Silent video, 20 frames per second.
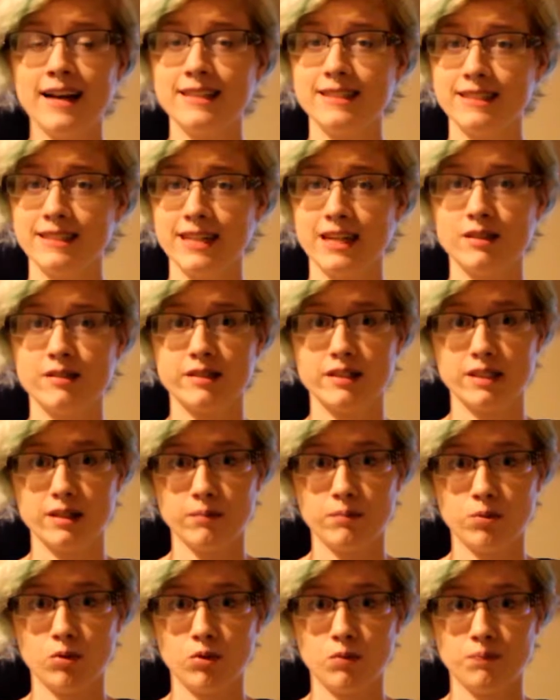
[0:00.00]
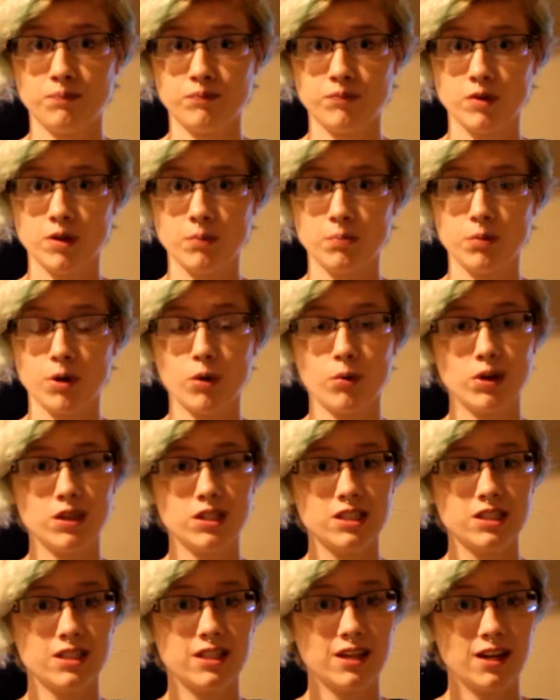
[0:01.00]
it sounds simple, but
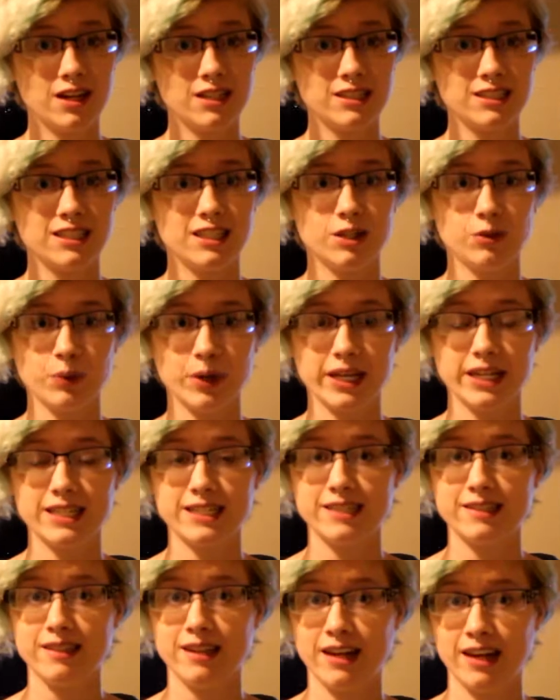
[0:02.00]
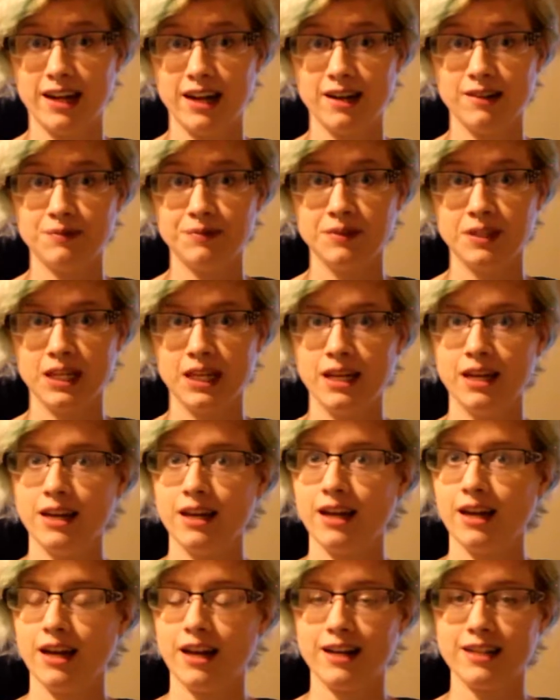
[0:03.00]
once the nausea and weakness hit,
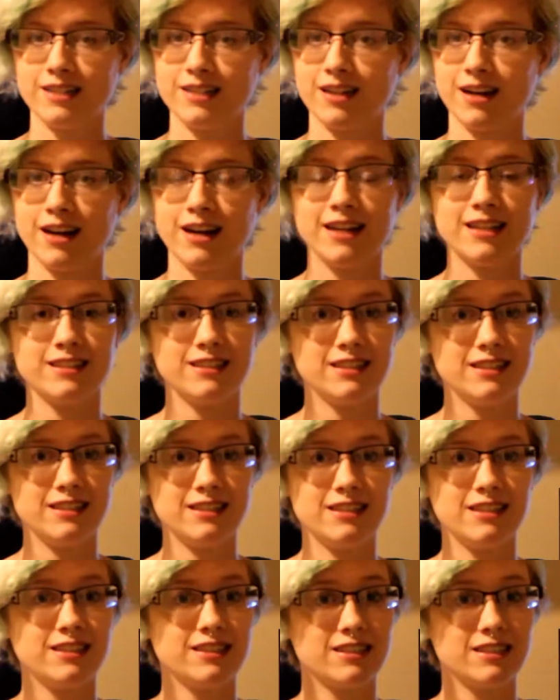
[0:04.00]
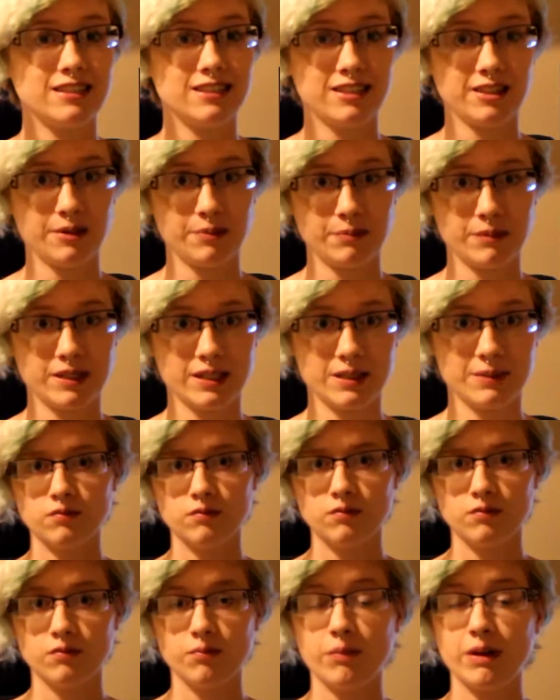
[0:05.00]
it is not as easy as it seems.
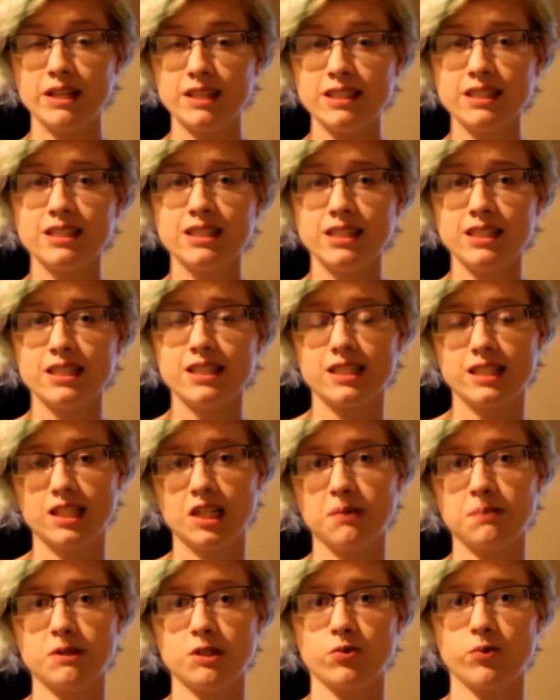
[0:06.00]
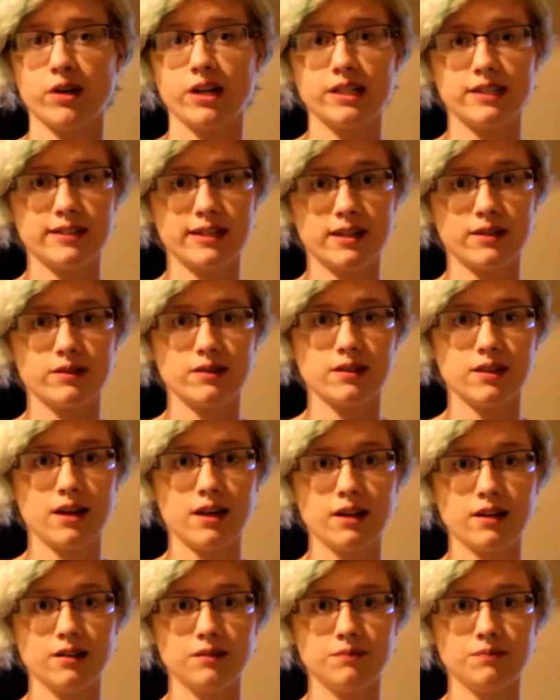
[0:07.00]
Basically, this tip is what it sounds
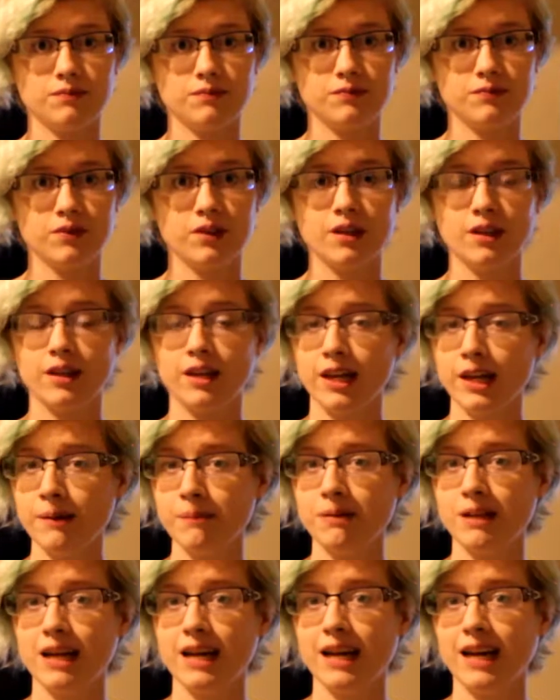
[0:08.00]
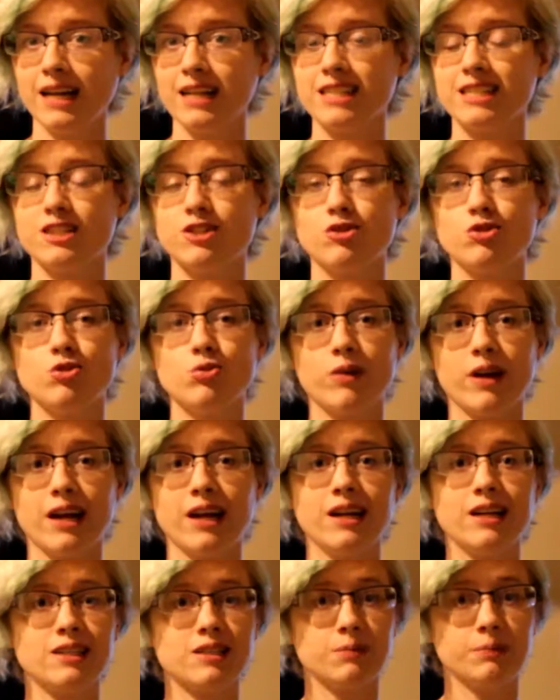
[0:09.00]
like. Keep playing until you
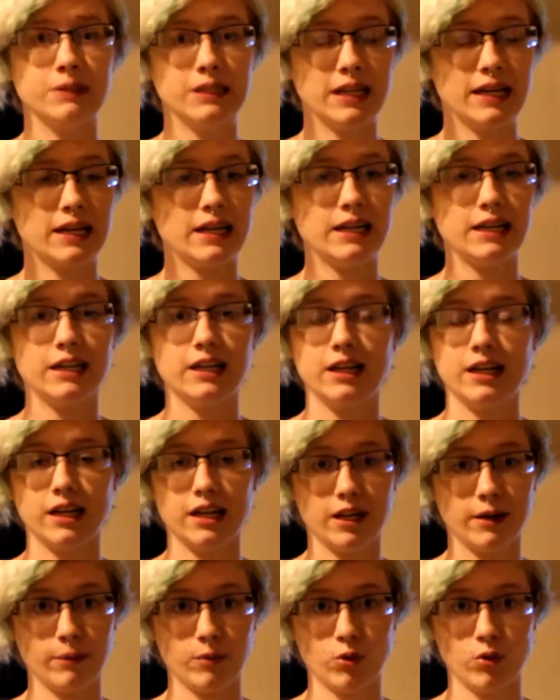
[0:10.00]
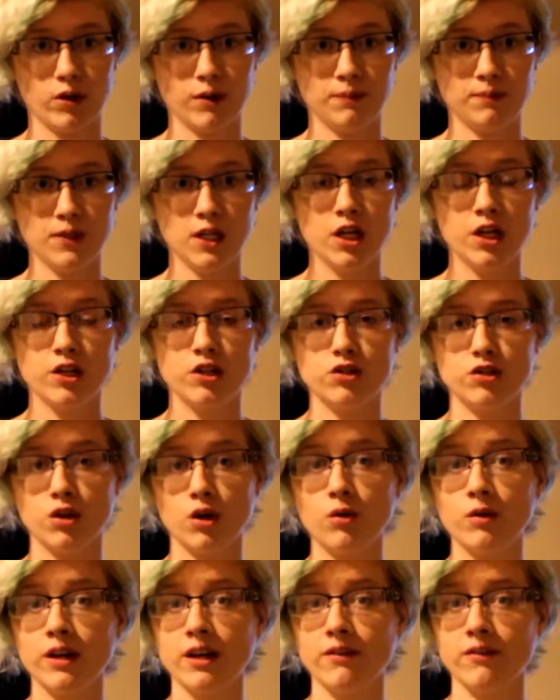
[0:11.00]
can't play anymore.
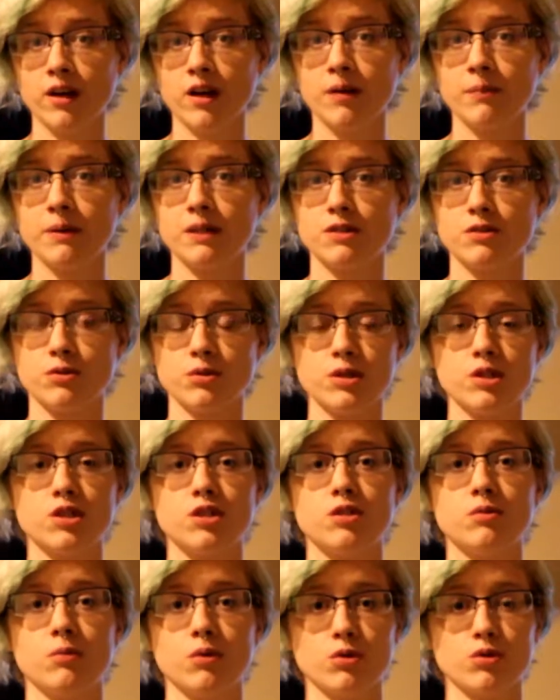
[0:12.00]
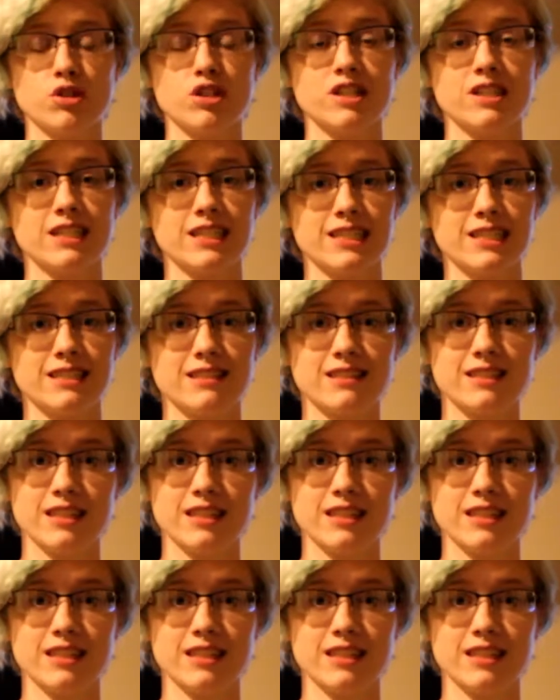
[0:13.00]
Don't give up as soon as the motion sickness